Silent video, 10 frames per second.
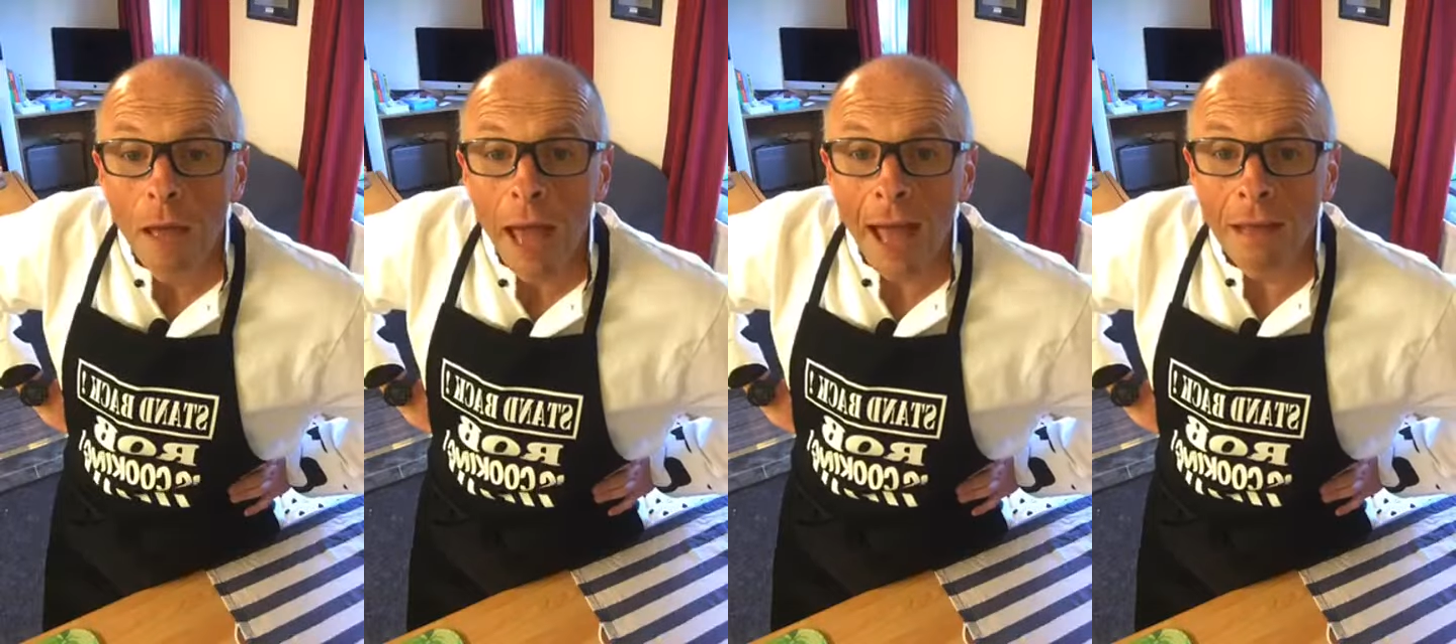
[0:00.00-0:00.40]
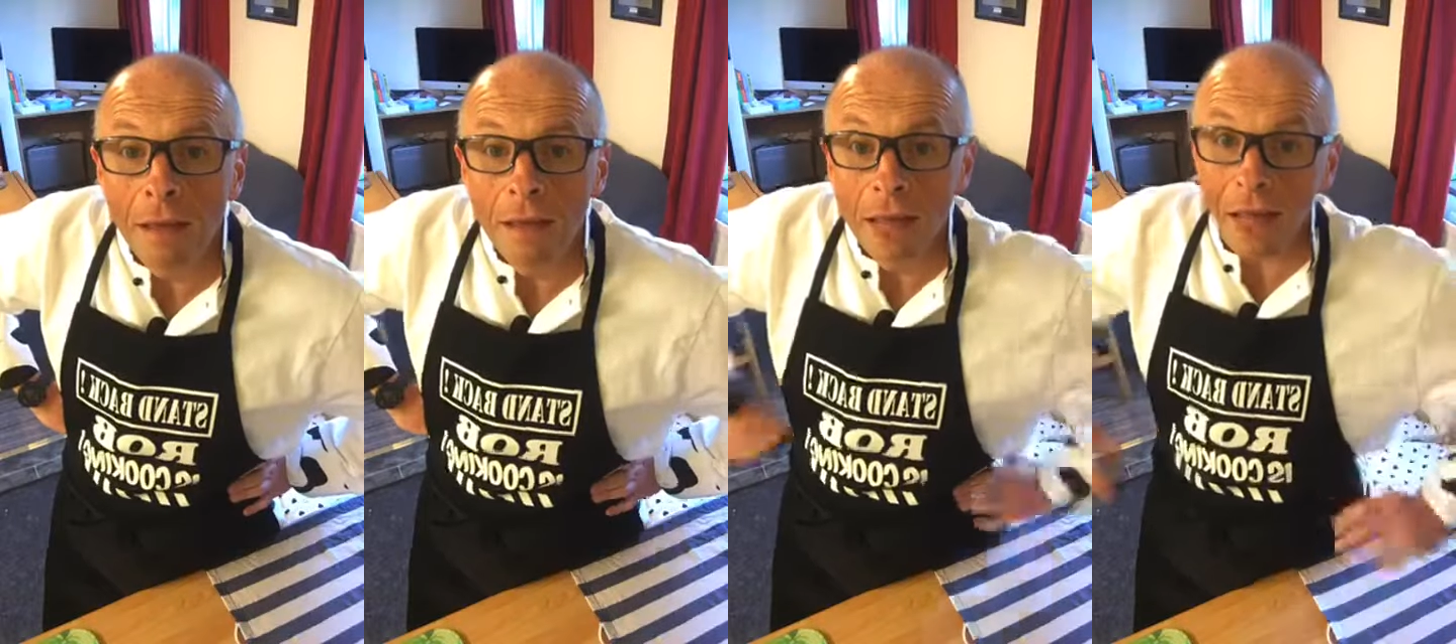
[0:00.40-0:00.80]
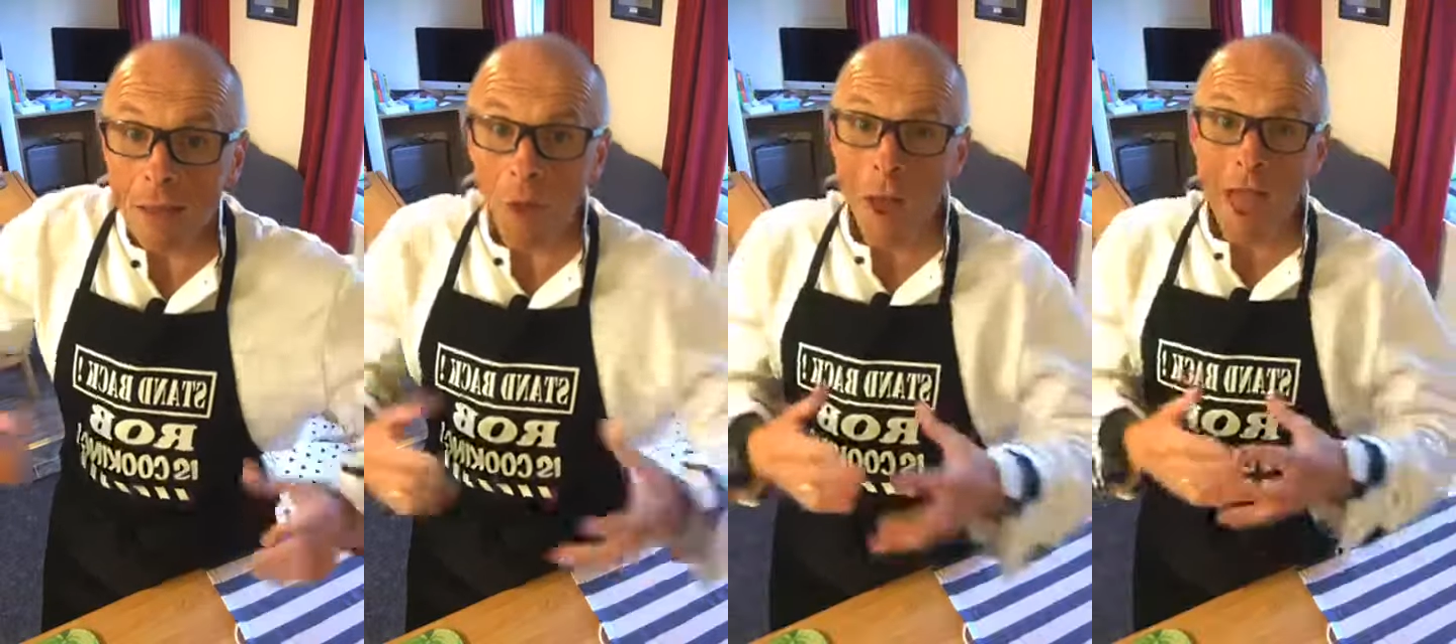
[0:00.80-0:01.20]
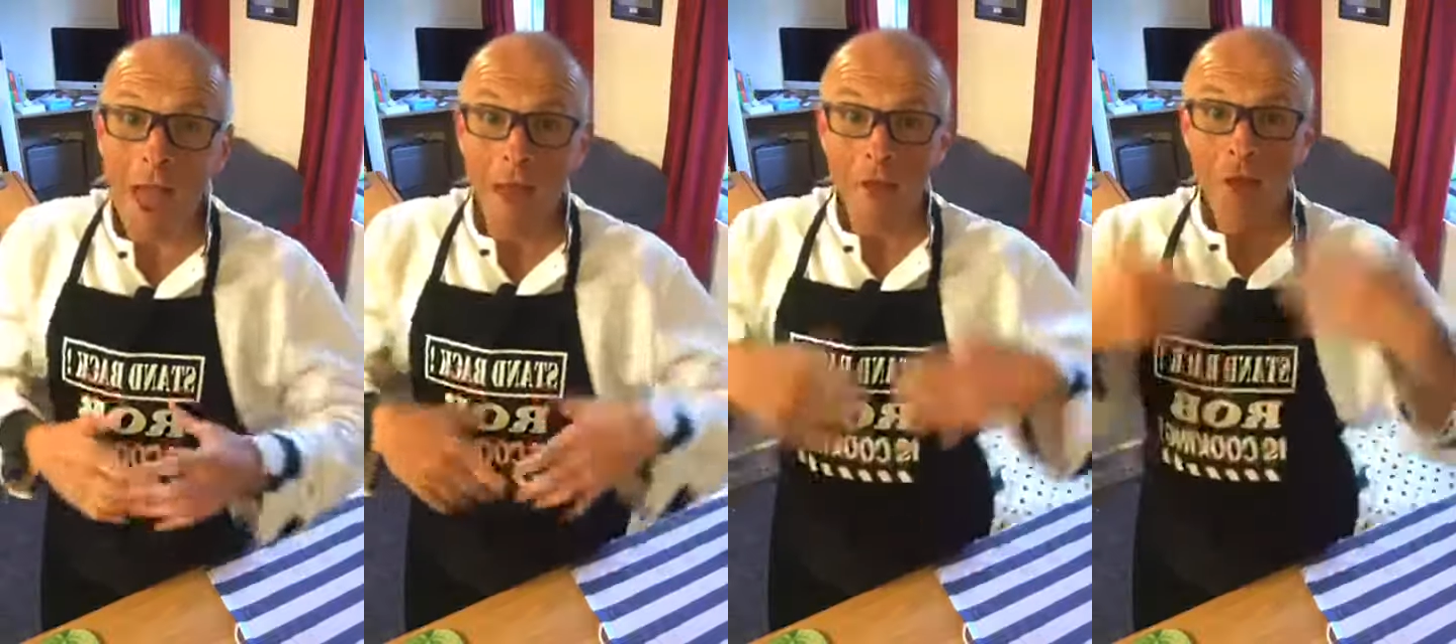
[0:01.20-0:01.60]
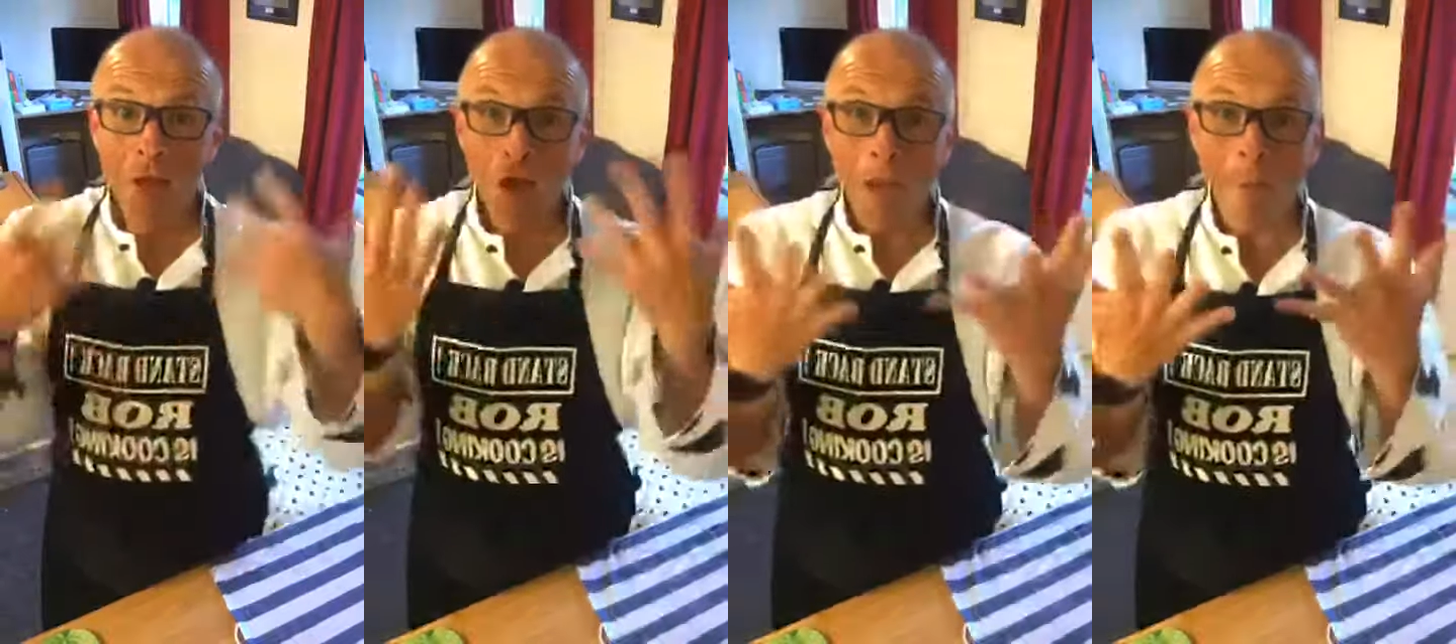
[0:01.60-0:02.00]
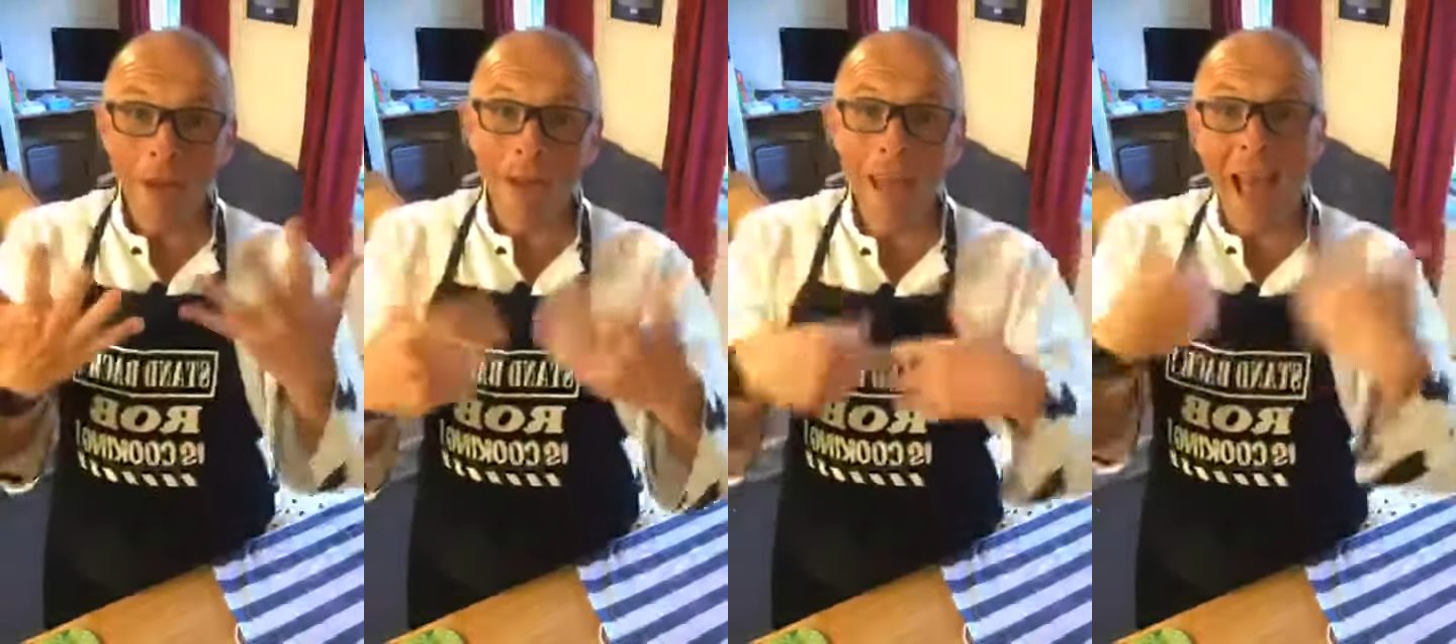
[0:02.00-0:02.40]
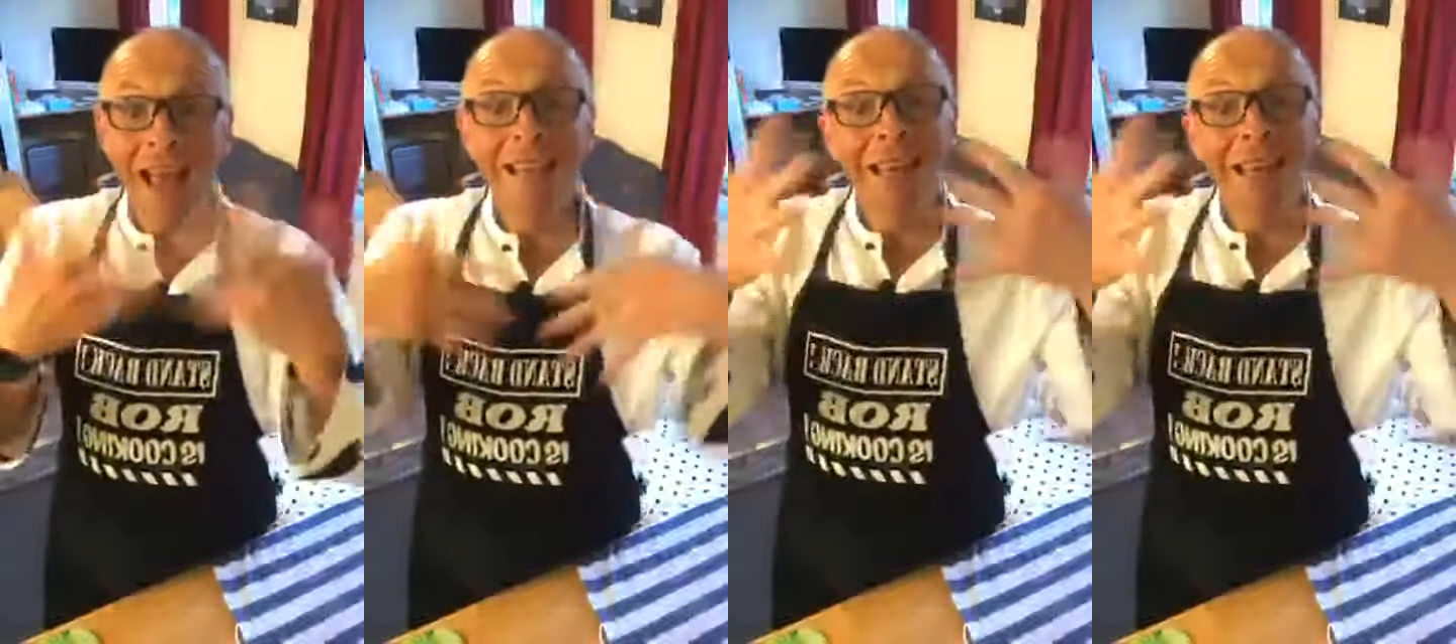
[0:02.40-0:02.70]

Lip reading: And that's where the jeopardy and the